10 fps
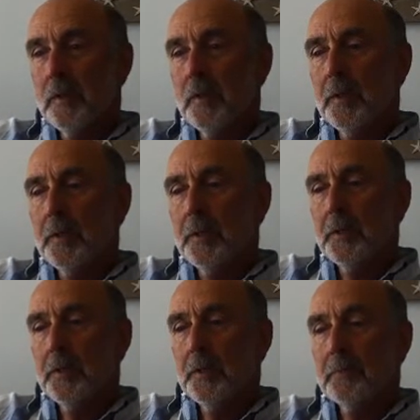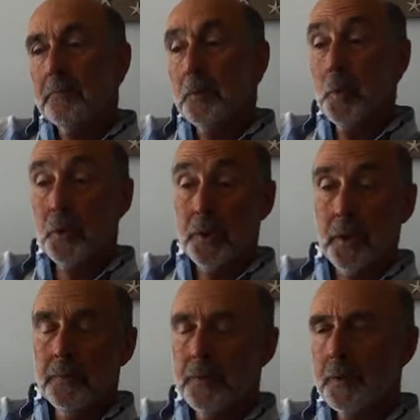you know, they'd uh, be more
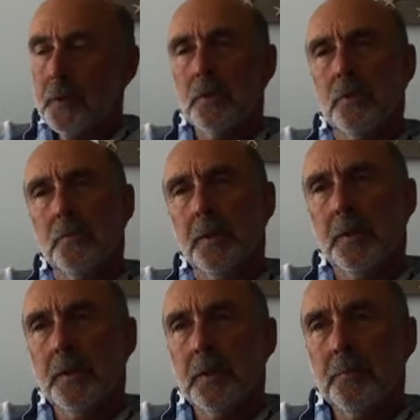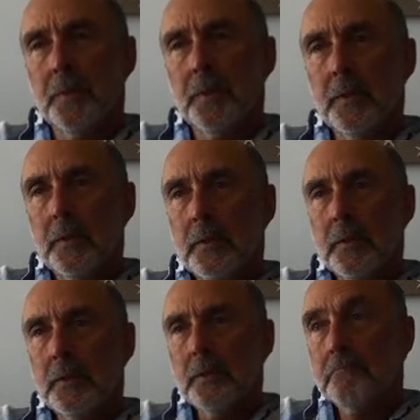time consuming. They'd
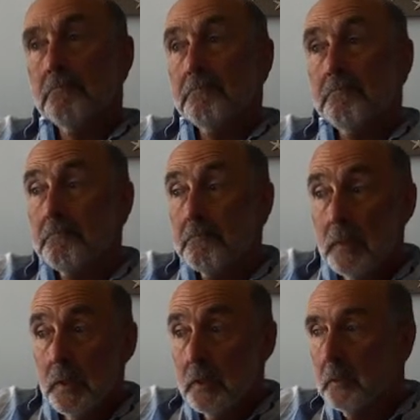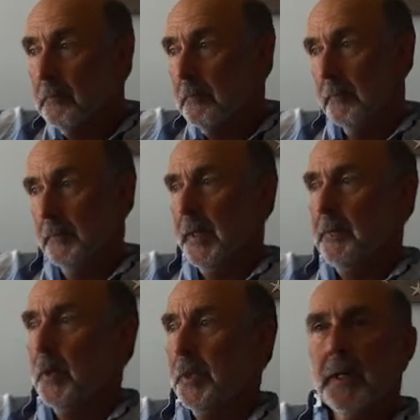be um, yeah.
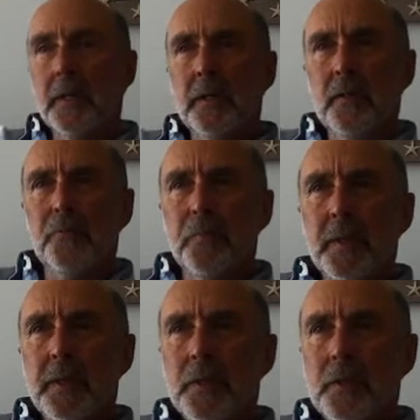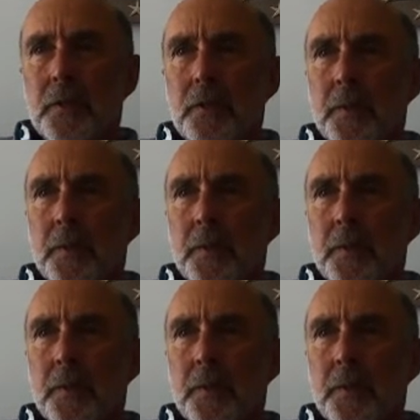They might add information,